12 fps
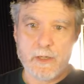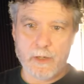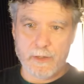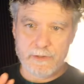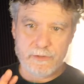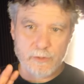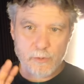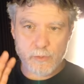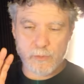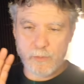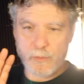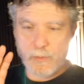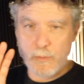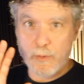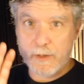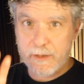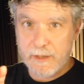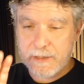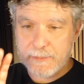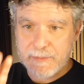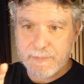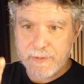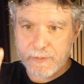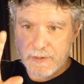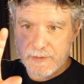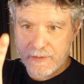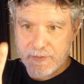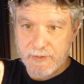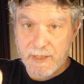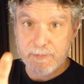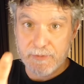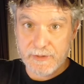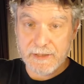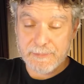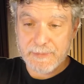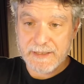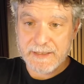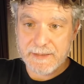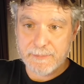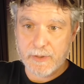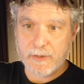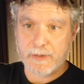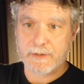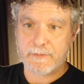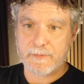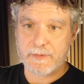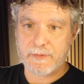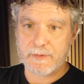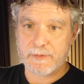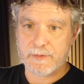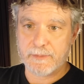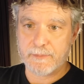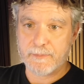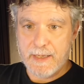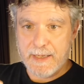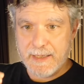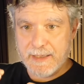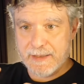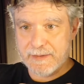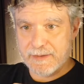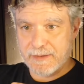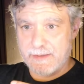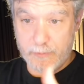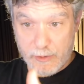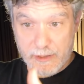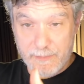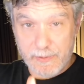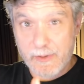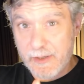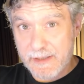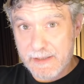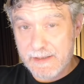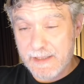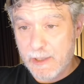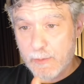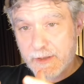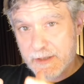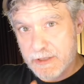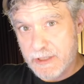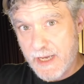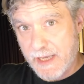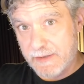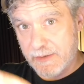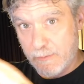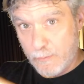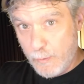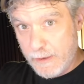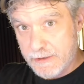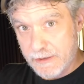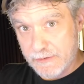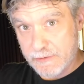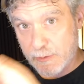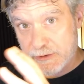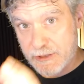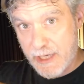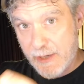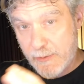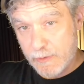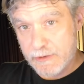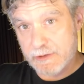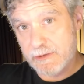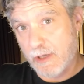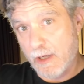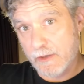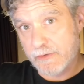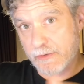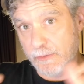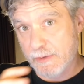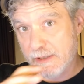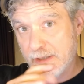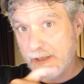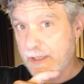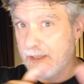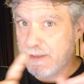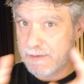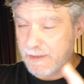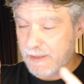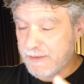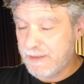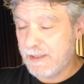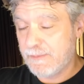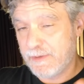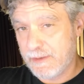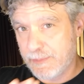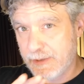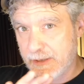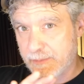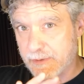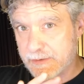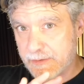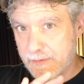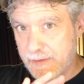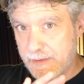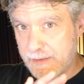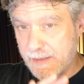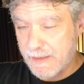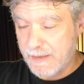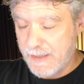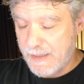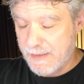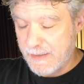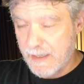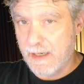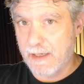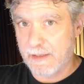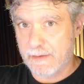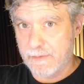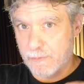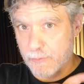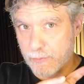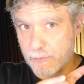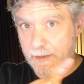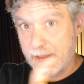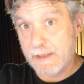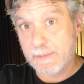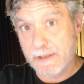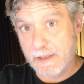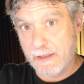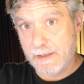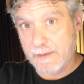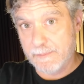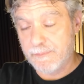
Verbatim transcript: All right, so we're going to be building this M C P part of the system. And we're going to plug it in here with the chat widget. So a chat widget talks to the, not the M C P, but to the A I through A P I.